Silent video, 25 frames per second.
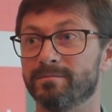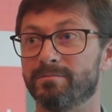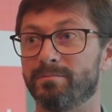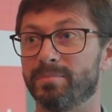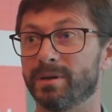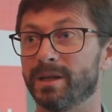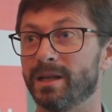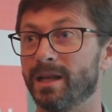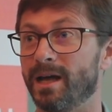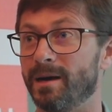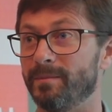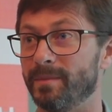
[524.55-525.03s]

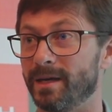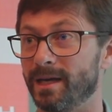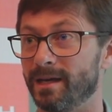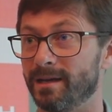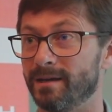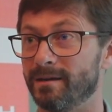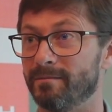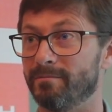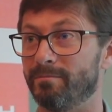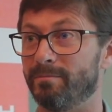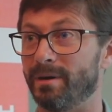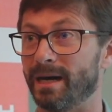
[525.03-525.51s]

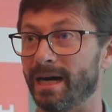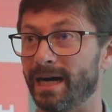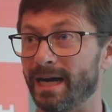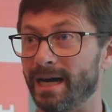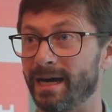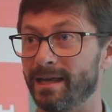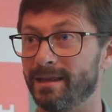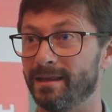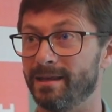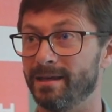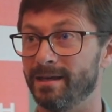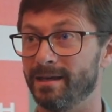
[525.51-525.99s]
plummet
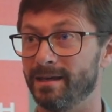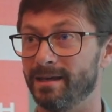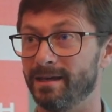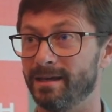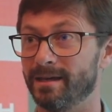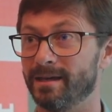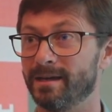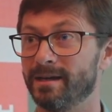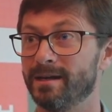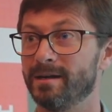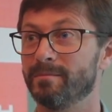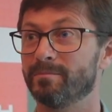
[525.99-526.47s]
by
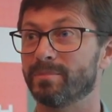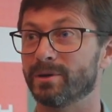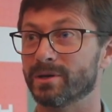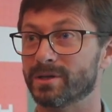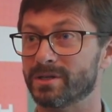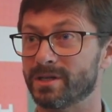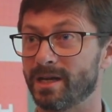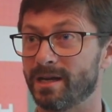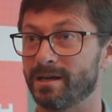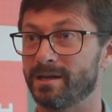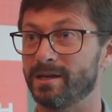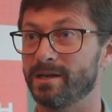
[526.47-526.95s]
the
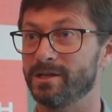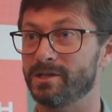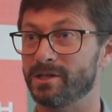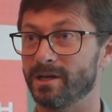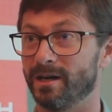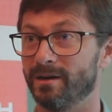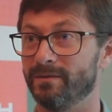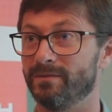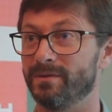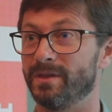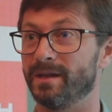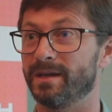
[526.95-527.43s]
percentage
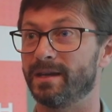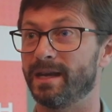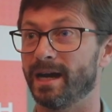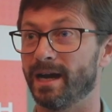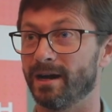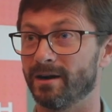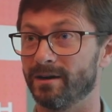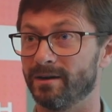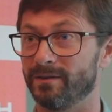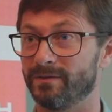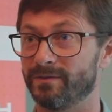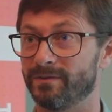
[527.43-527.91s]
of the
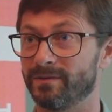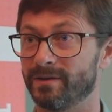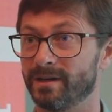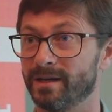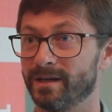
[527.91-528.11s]
tariff.